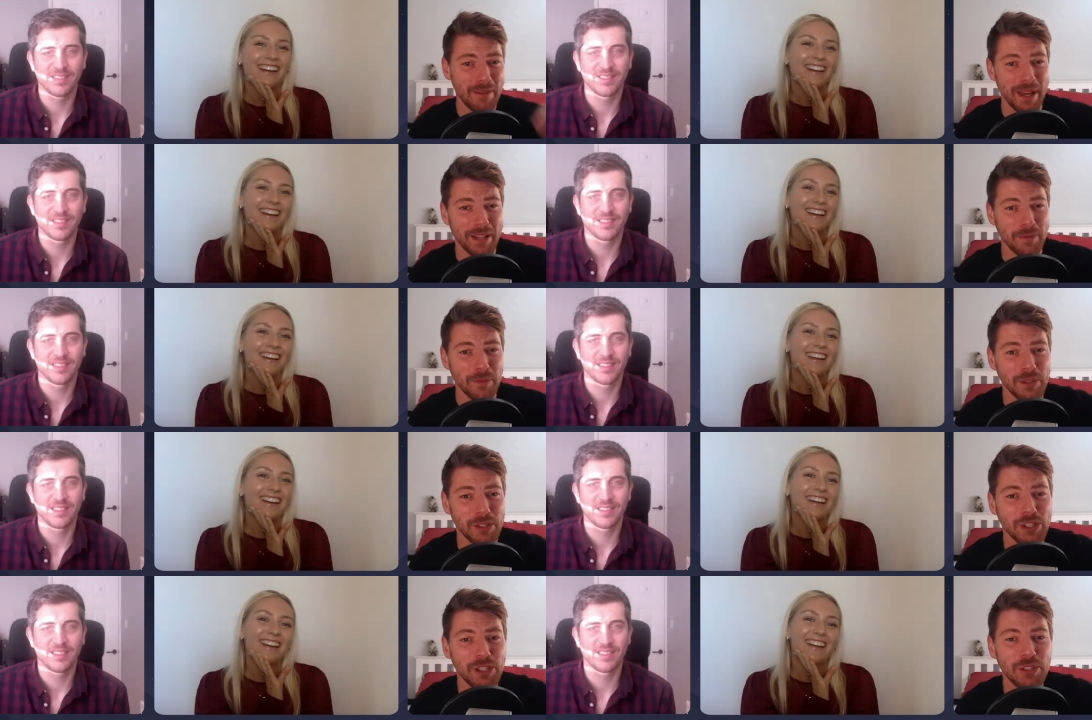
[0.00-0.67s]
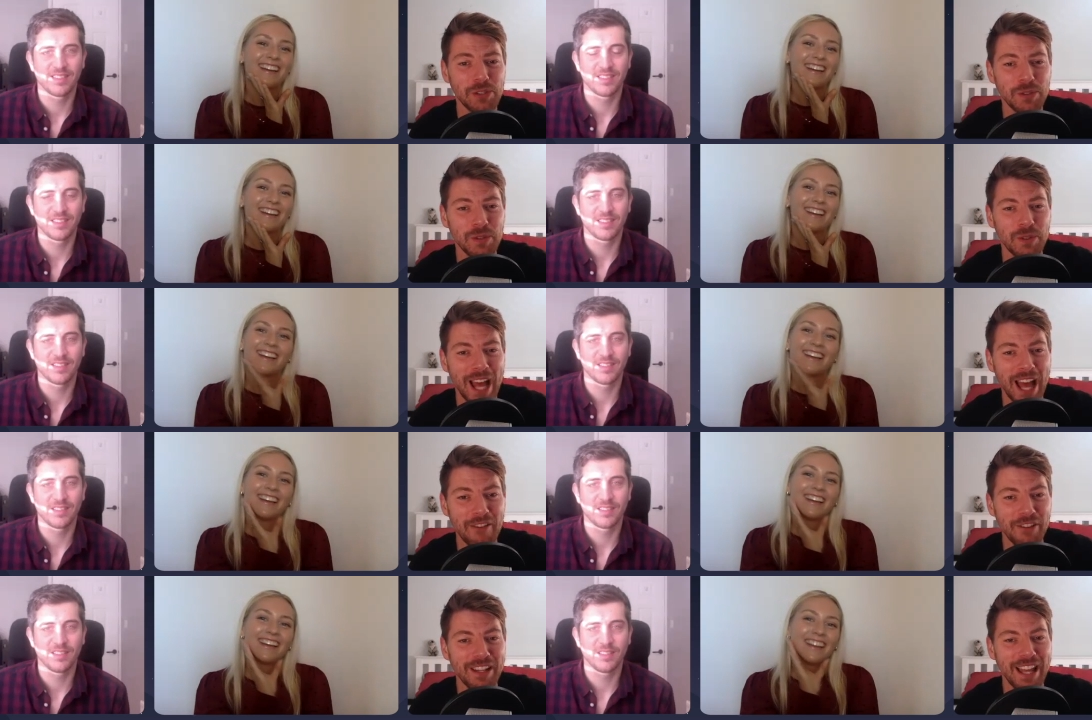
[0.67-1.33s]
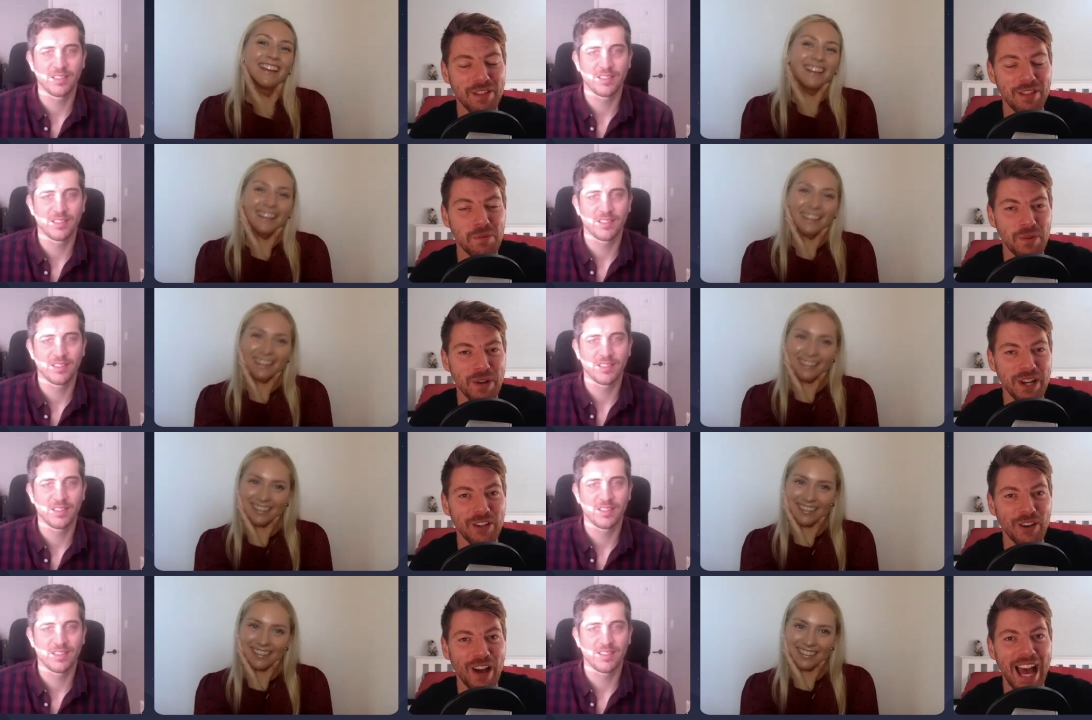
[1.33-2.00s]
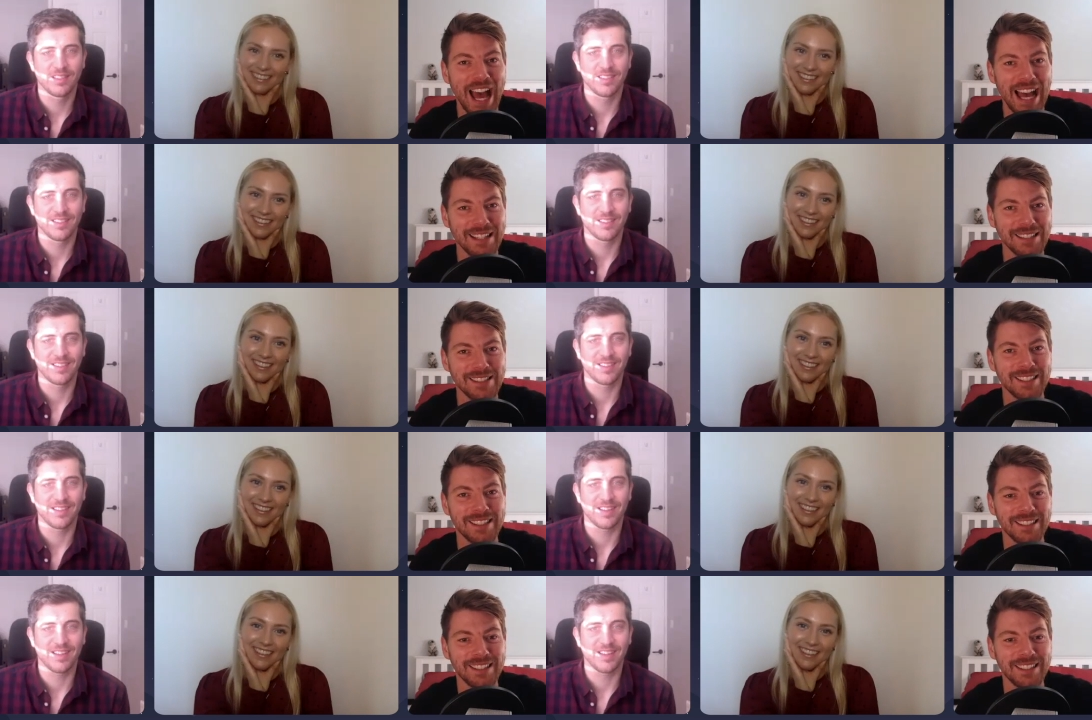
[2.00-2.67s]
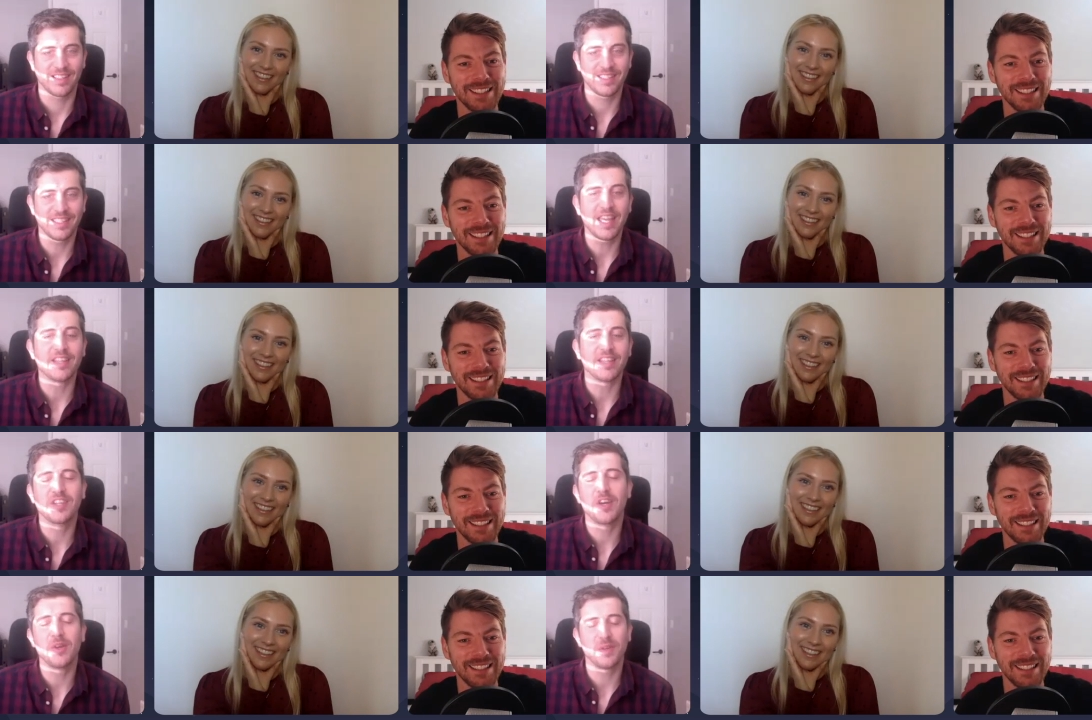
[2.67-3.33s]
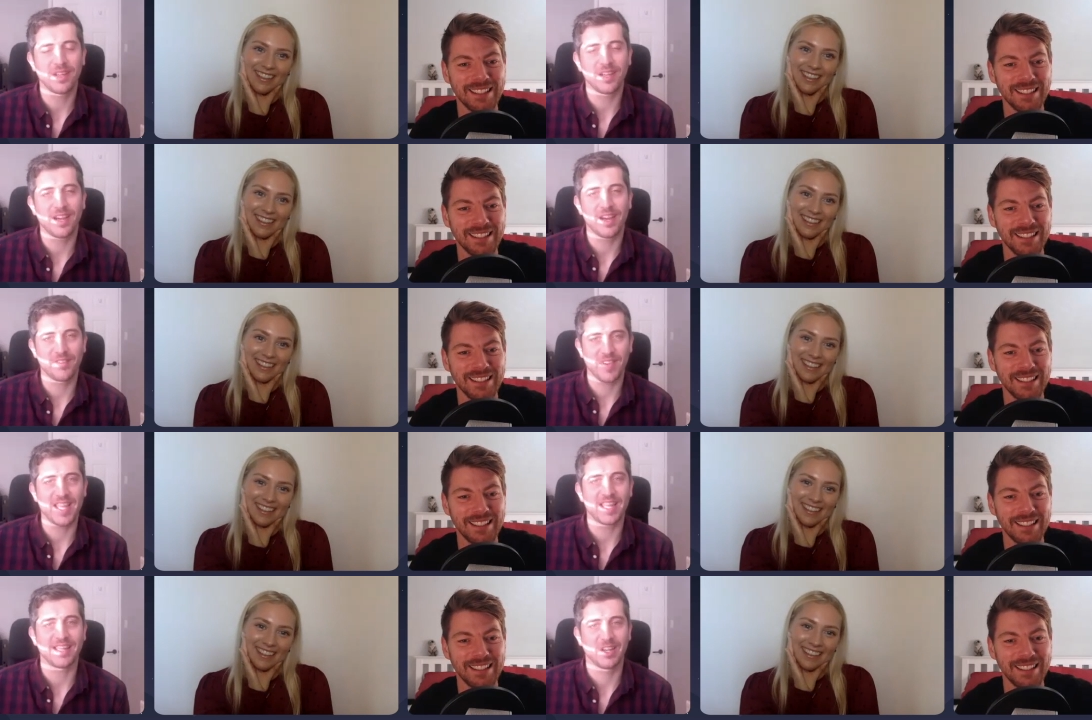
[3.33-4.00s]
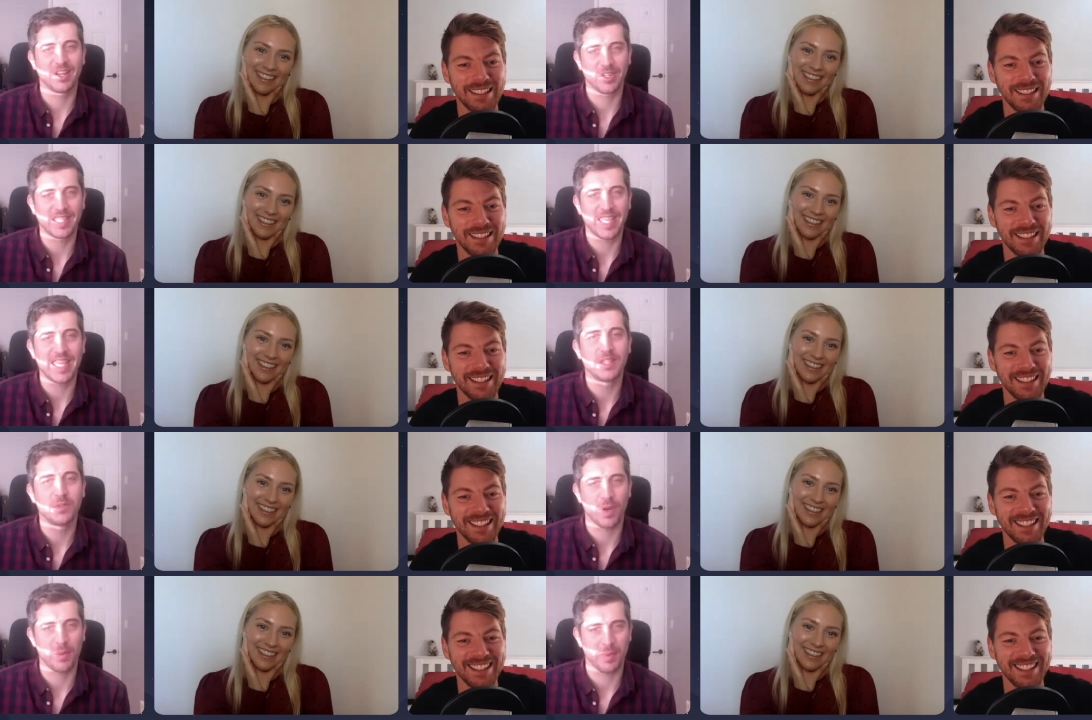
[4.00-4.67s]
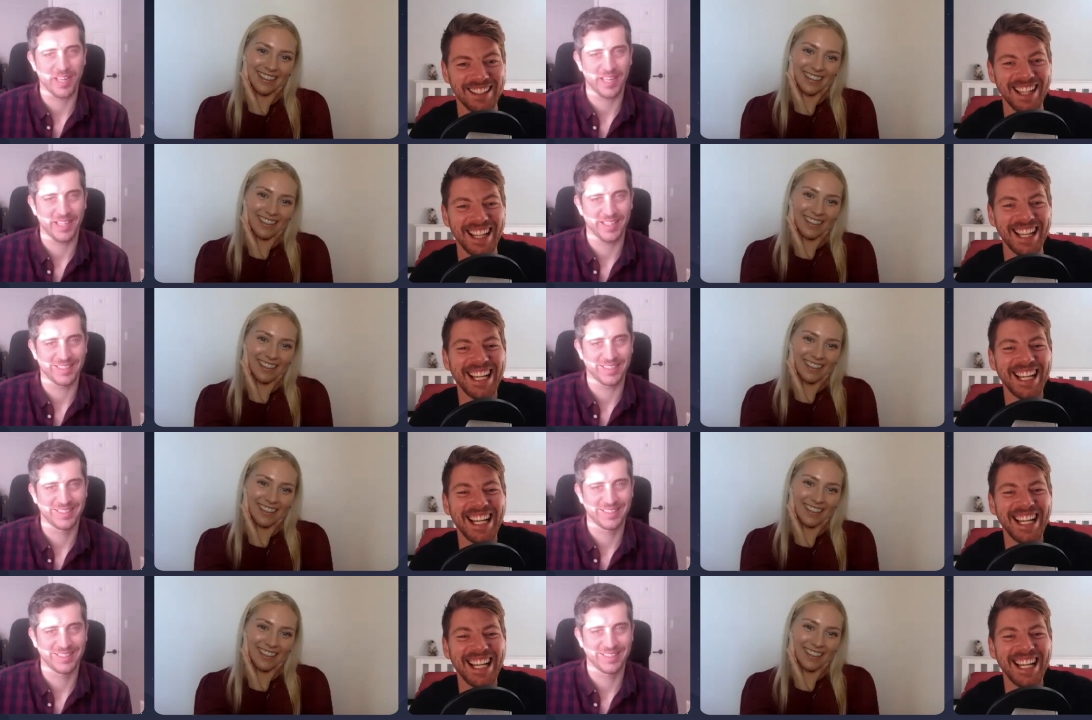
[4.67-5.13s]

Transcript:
Speaker 1: Ben. Would you ever let them wear your hat? Yeah, so
Speaker 2: I've let a lot of kids wear my hat.